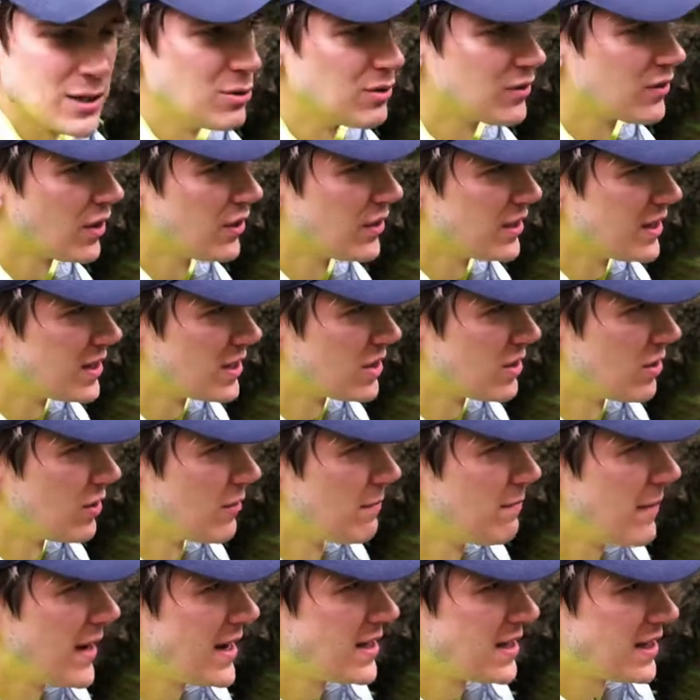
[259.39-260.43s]
We've got these sort of
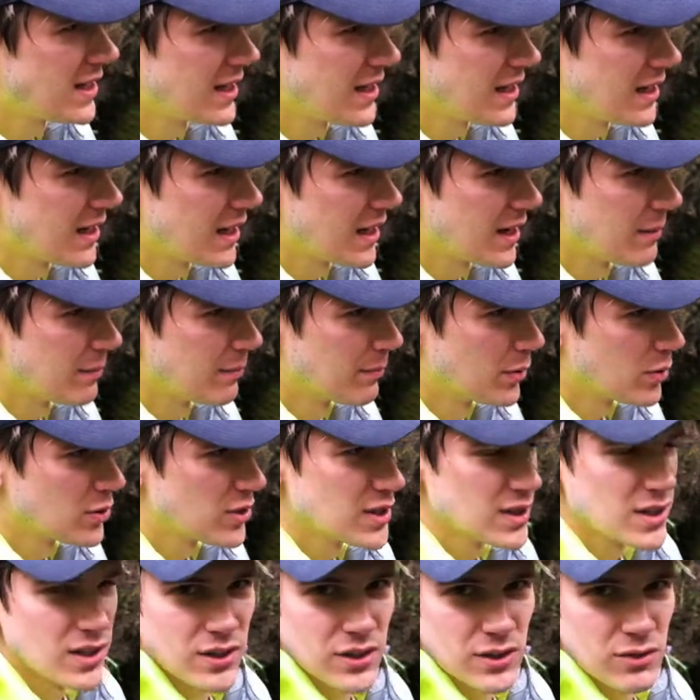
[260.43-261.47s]
messy
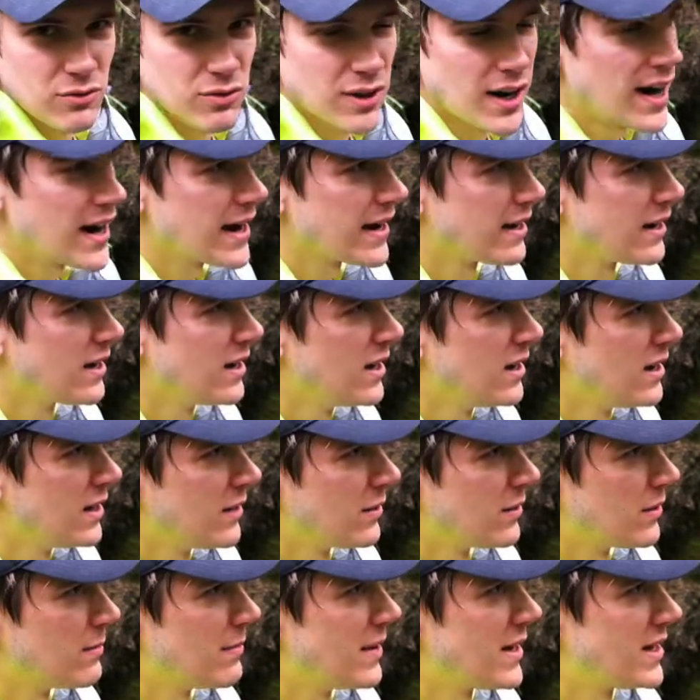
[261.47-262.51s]
bushes on the right,
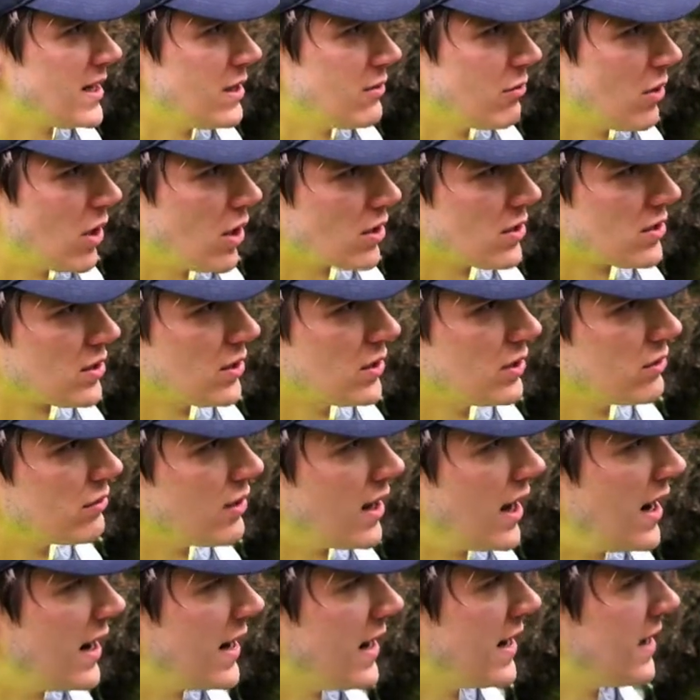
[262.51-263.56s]
messy rocks on the
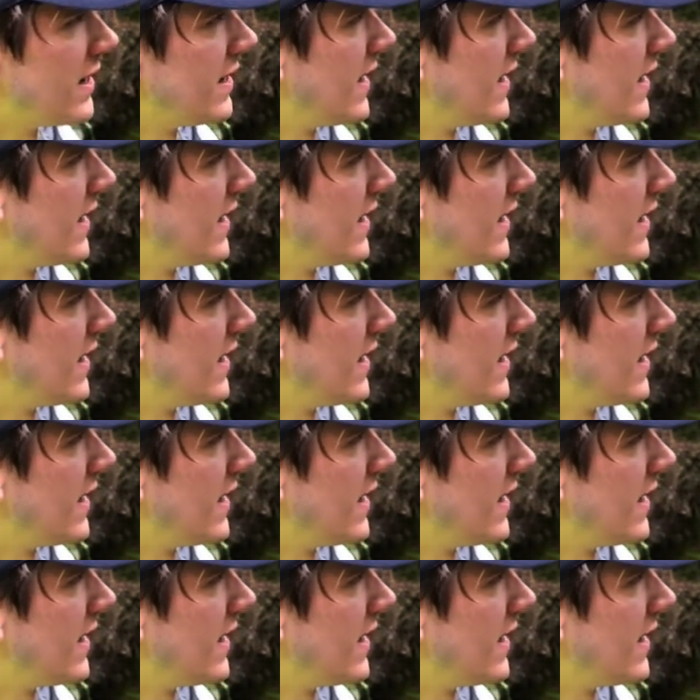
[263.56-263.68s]
right.